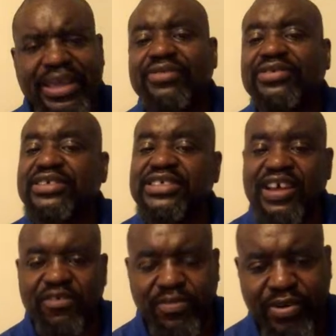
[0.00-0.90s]
He was a
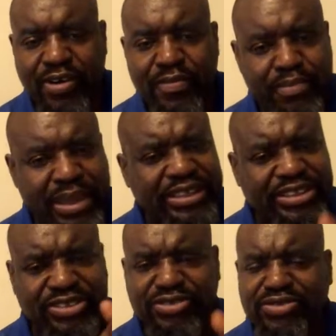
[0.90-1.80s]
southpaw, big,
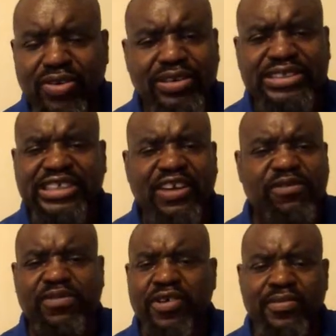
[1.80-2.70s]
strong
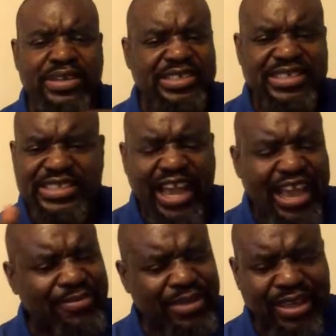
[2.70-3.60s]
southpaw, but his
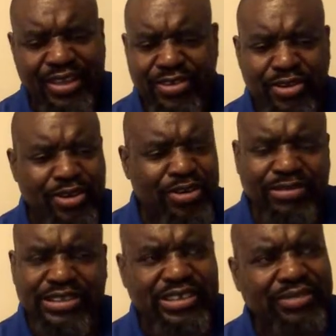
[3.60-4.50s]
timing
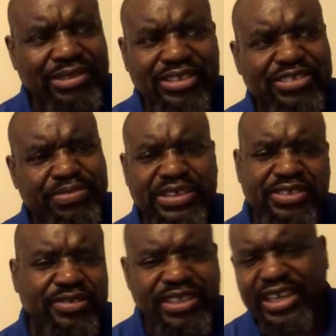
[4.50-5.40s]
was something
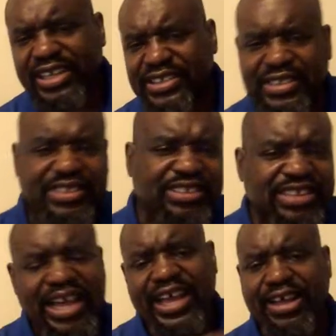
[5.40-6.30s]
special. He had this
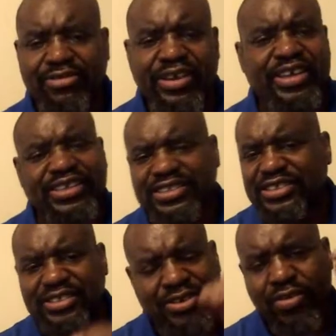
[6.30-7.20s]
style where he could
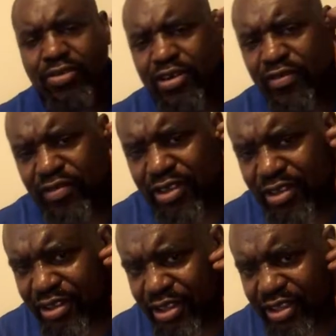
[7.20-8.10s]
just throw off
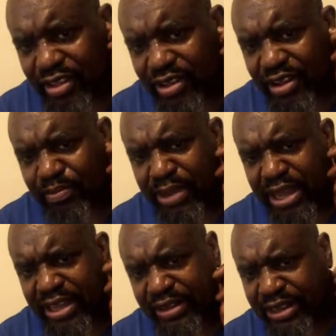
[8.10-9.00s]

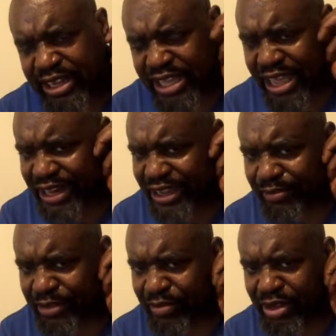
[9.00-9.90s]
a guy like
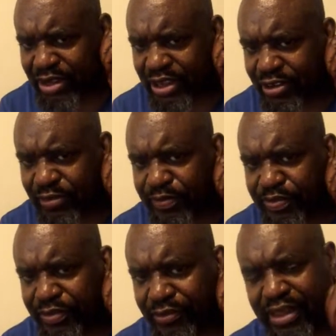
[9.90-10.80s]
Mike Mccallum.
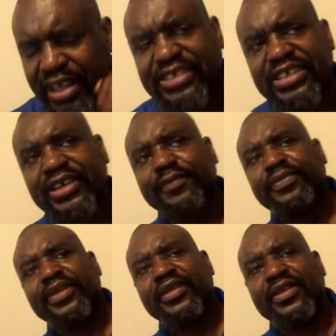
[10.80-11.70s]
And see,
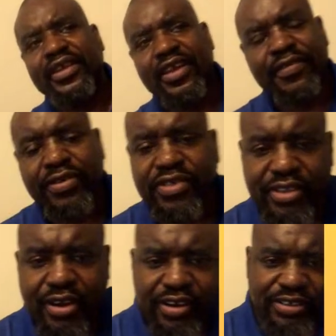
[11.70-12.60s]
if you
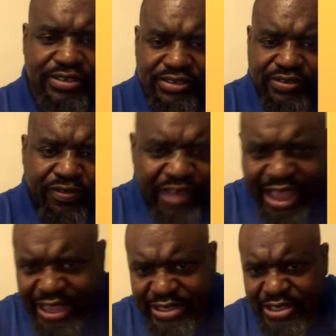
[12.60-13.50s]
start
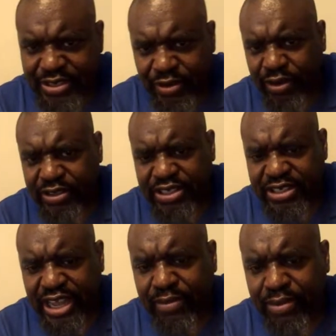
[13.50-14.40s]
fast on
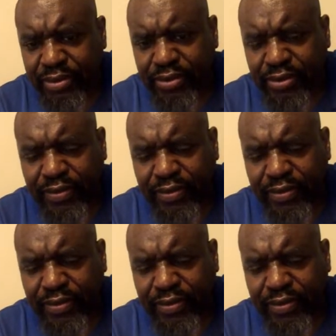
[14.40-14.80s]
Sambu,